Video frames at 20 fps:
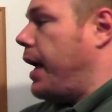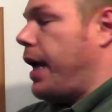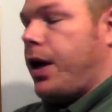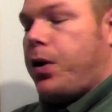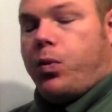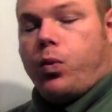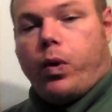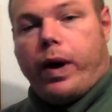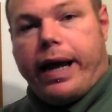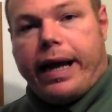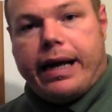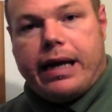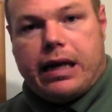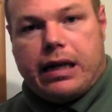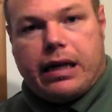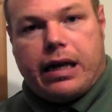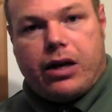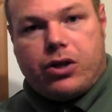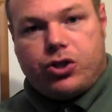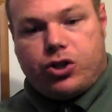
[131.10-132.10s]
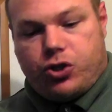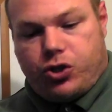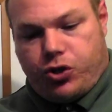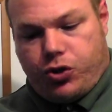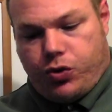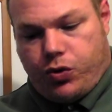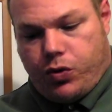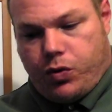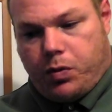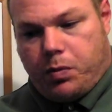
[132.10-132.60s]
a RAID allows you
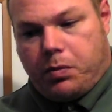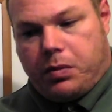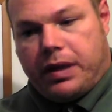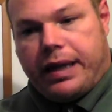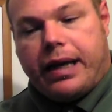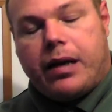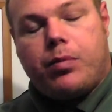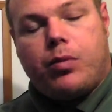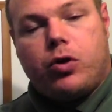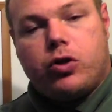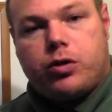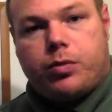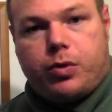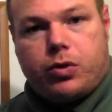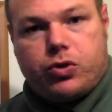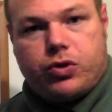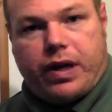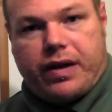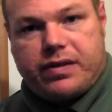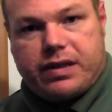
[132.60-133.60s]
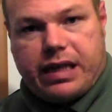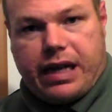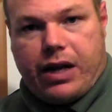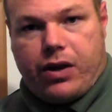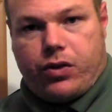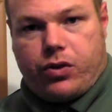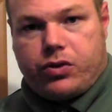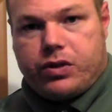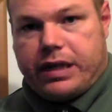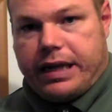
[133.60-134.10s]
to link multiple drives
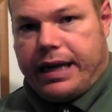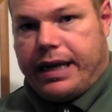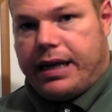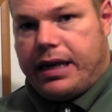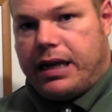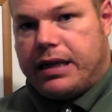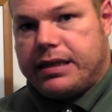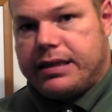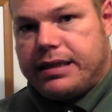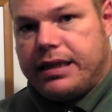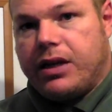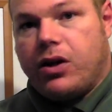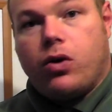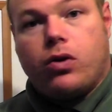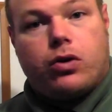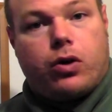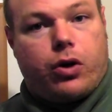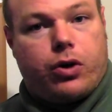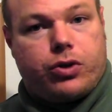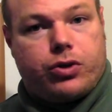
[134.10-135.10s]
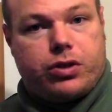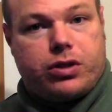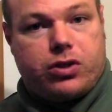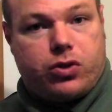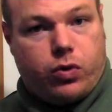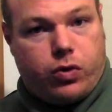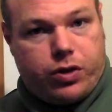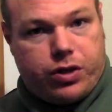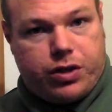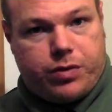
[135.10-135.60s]
together to get a single larger
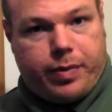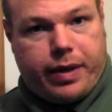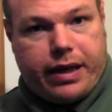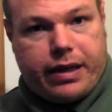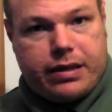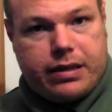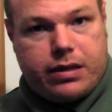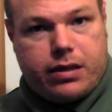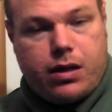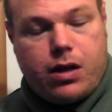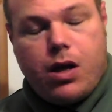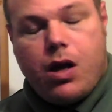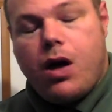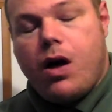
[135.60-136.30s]
storage space.